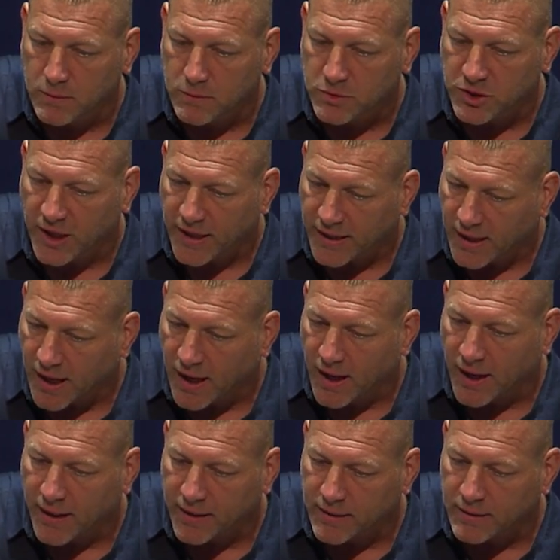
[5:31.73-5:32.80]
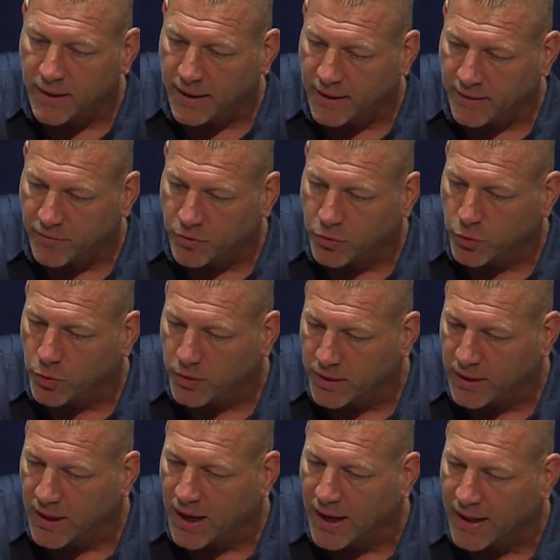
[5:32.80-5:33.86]
Shea and I and even Jordan
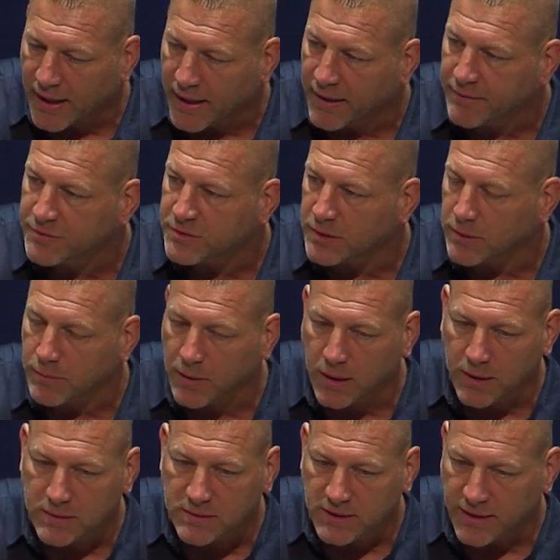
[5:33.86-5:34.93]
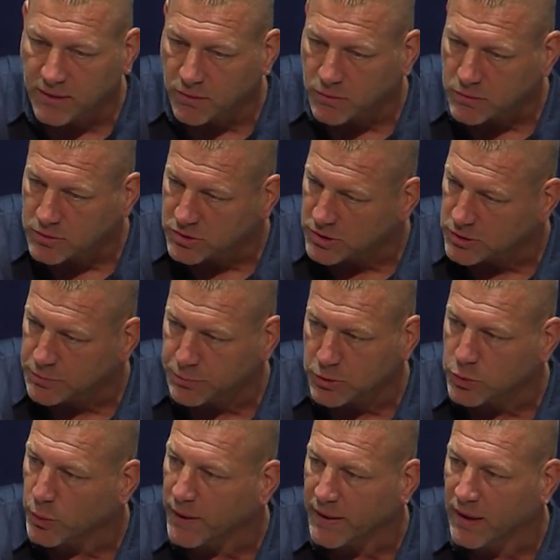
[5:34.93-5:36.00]
and I have some signals just
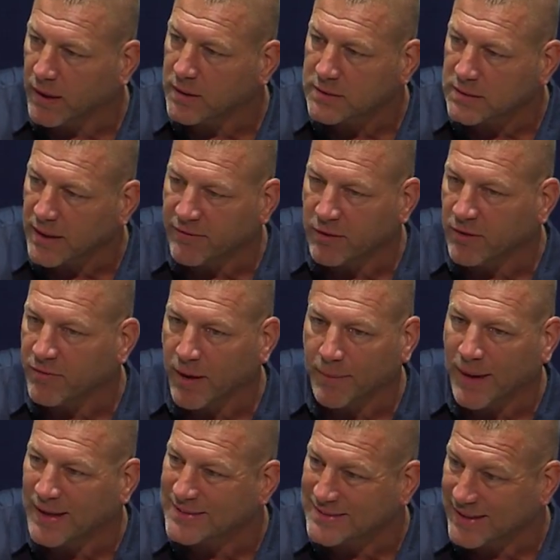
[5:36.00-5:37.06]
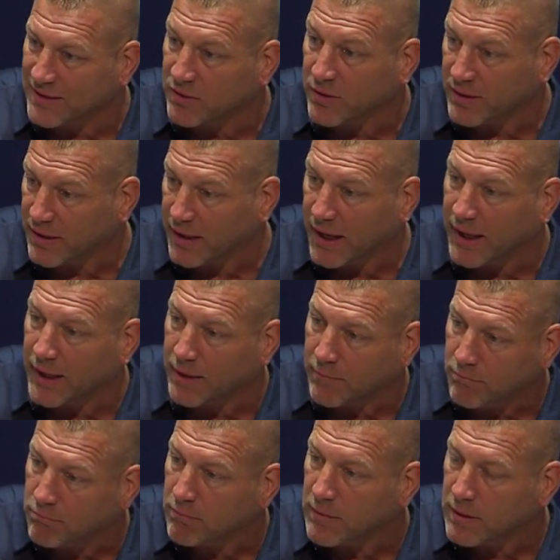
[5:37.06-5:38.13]
between us. Even if I'm not signaling the
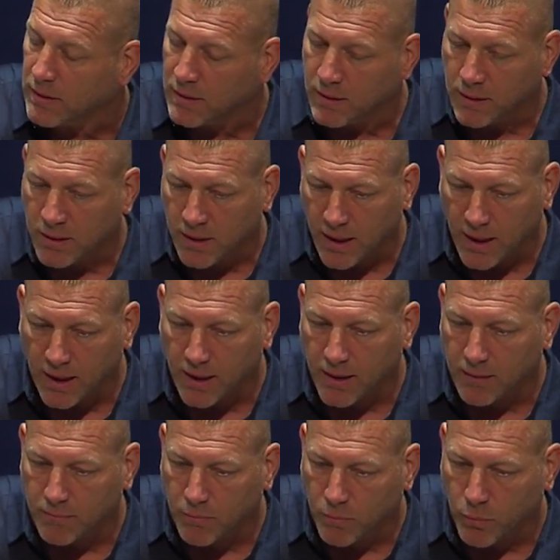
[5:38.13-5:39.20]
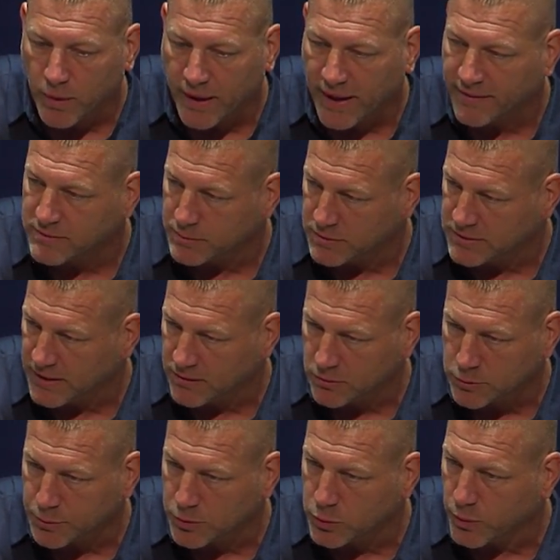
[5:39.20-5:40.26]
game, we have some
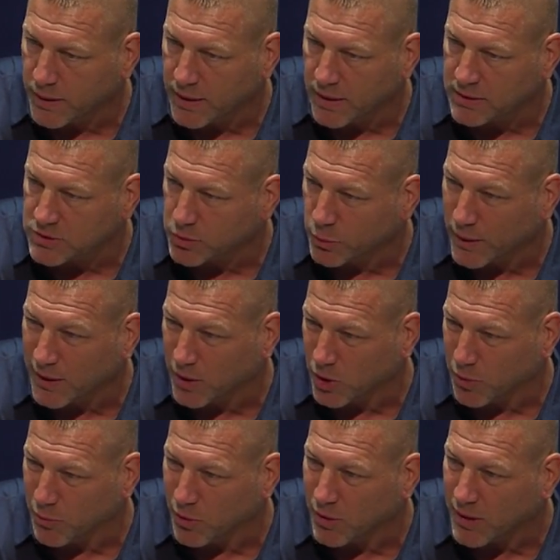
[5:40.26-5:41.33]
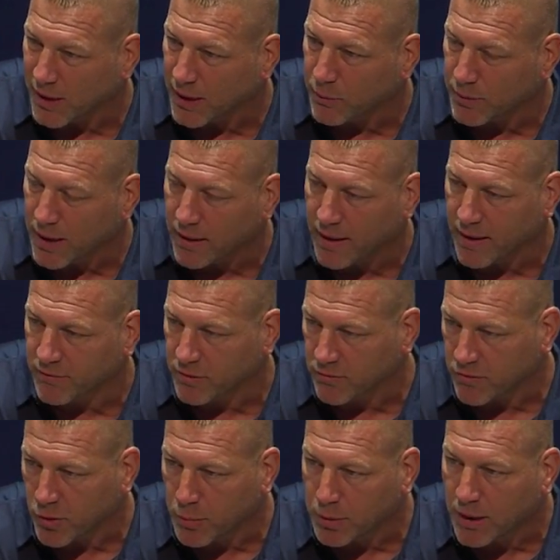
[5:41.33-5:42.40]
signals between us so we can communicate without having to
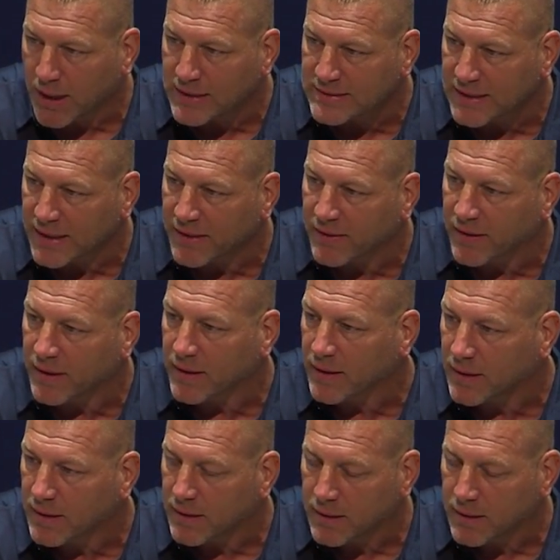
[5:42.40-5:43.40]
verbalize anything.